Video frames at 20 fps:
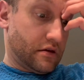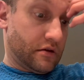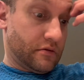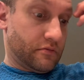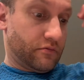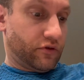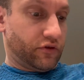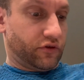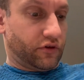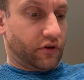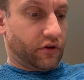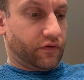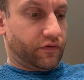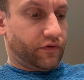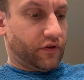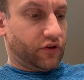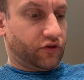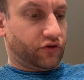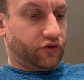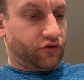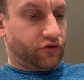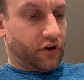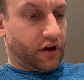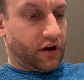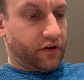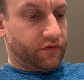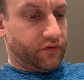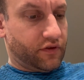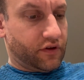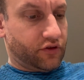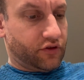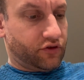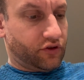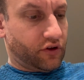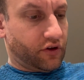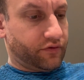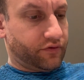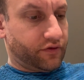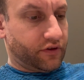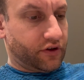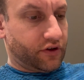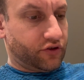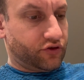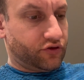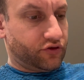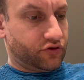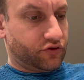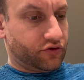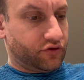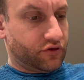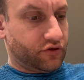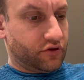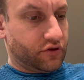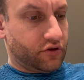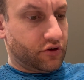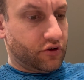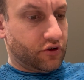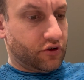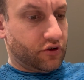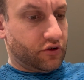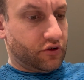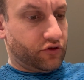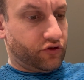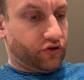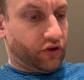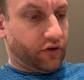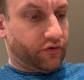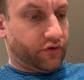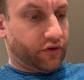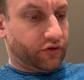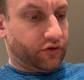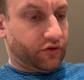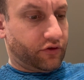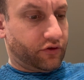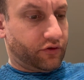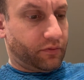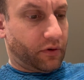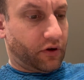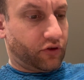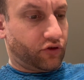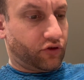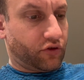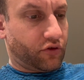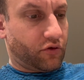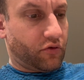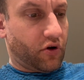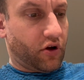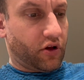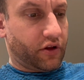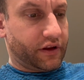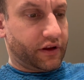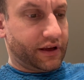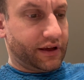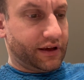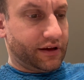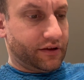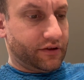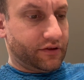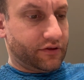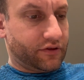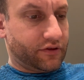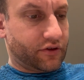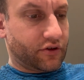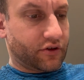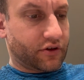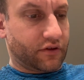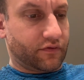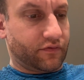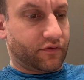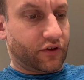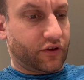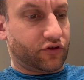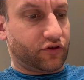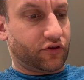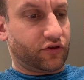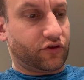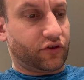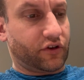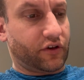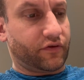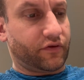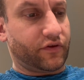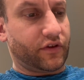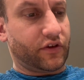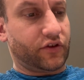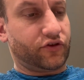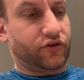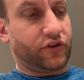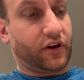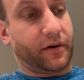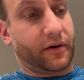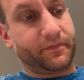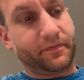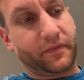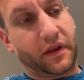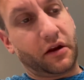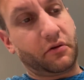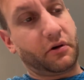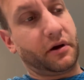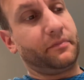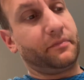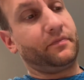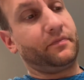preserved fish, dried fish, shellfish, their special qualities, cooking fish and shellfish. Yeah, anyway,